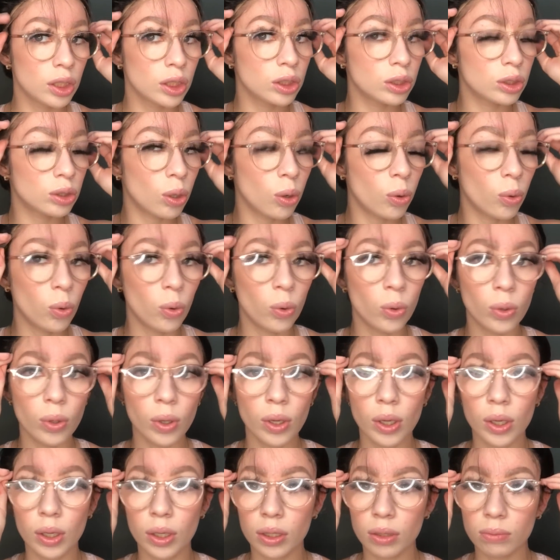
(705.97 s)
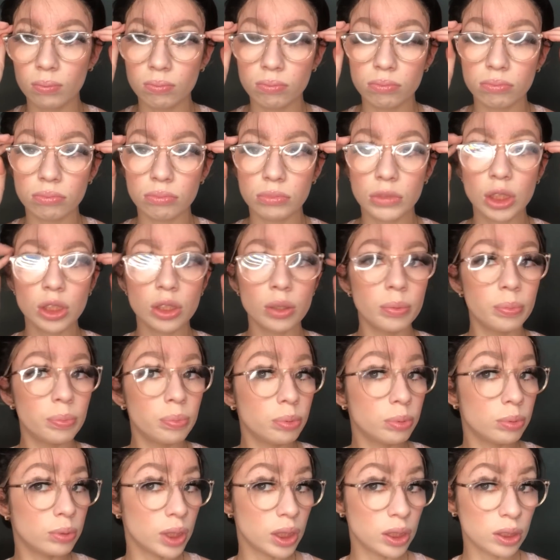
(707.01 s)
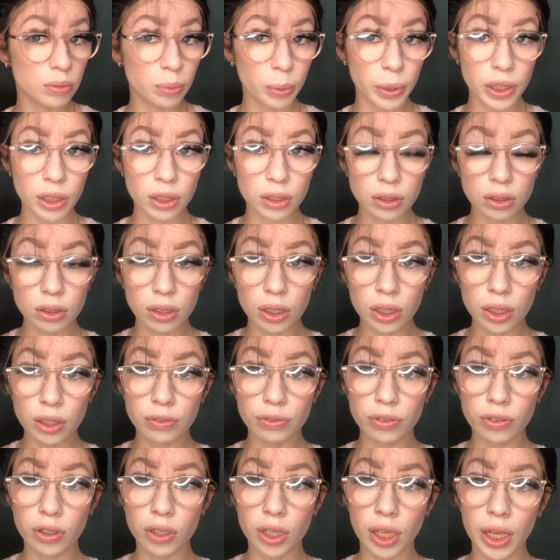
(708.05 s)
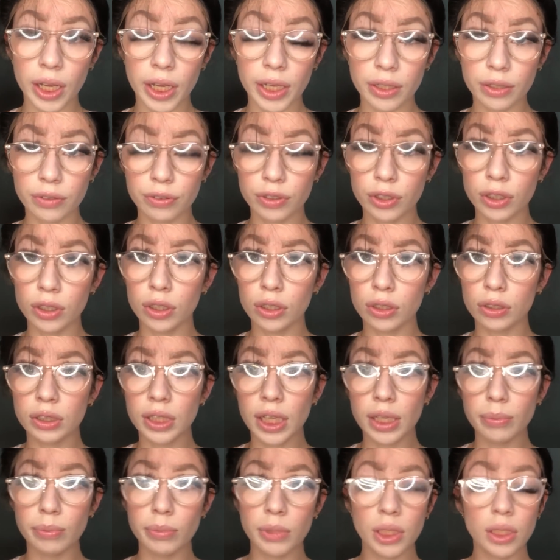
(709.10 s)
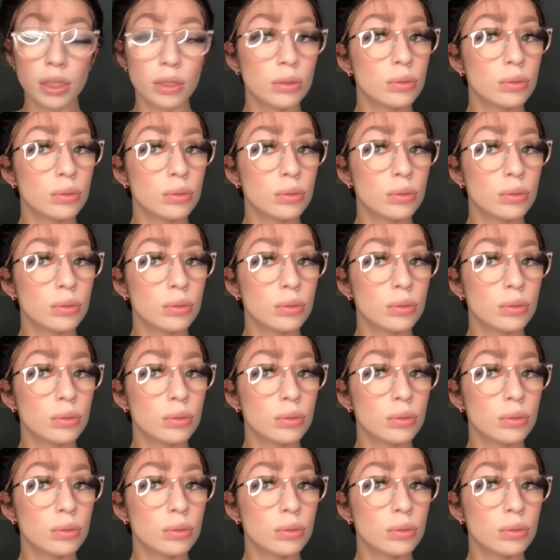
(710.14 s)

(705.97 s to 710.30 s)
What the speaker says: So this wig is good for girls like me